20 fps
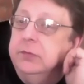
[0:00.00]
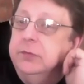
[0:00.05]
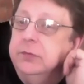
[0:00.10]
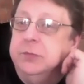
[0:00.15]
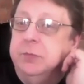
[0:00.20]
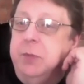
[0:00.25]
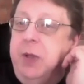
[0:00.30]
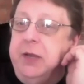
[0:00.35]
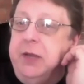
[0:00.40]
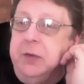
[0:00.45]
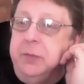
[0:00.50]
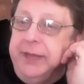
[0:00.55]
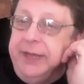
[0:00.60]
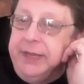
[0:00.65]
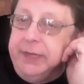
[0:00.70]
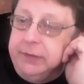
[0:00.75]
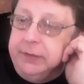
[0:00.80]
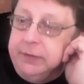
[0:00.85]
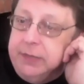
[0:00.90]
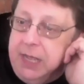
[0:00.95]
Spider
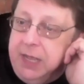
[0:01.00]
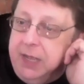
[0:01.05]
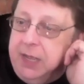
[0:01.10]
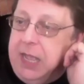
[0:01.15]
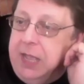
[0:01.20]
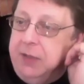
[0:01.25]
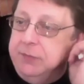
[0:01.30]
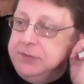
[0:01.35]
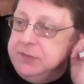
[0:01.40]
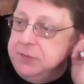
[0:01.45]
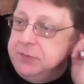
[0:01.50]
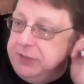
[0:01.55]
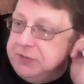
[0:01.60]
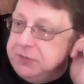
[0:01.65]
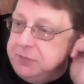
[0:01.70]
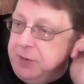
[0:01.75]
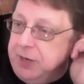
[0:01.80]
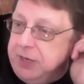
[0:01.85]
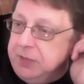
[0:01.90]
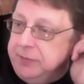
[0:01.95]
Man. I, I, was a big
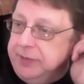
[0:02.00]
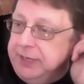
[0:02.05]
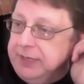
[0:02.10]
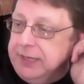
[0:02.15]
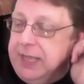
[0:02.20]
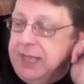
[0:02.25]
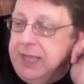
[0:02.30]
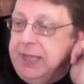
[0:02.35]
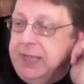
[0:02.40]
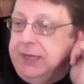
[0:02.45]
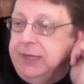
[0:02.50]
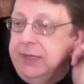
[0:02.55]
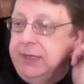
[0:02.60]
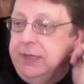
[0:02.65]
Spider Man guy.